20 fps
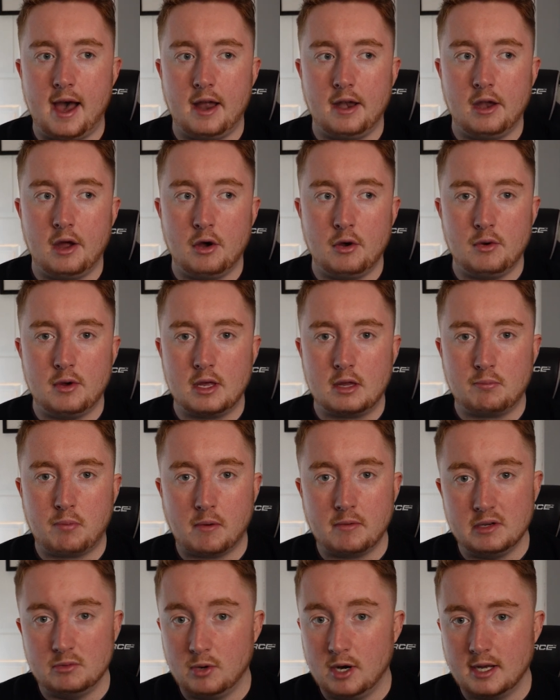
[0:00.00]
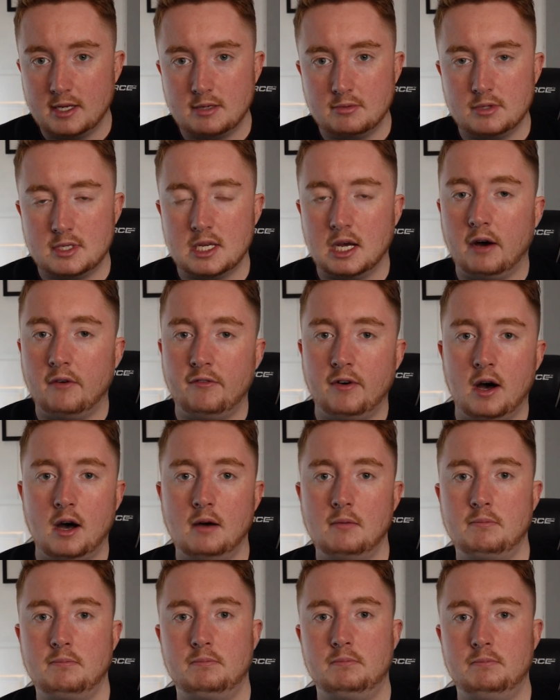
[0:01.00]
I know he's probably worked himself
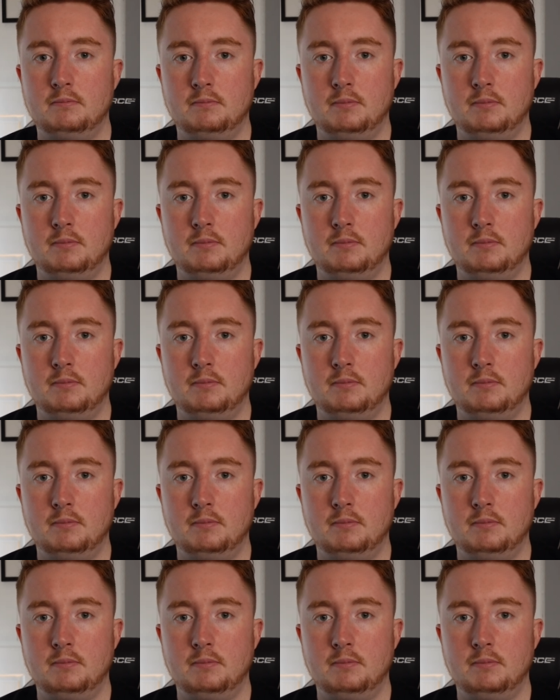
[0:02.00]
up,